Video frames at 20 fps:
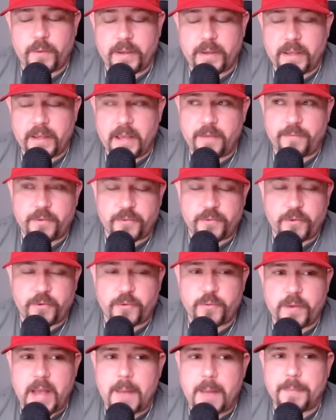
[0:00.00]
if the
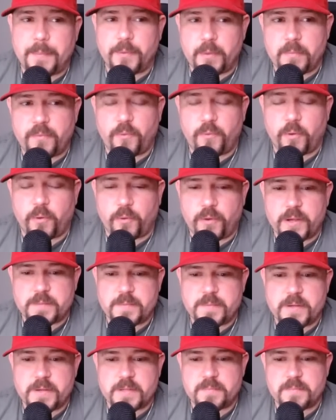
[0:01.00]
surgery happens right before Christmas,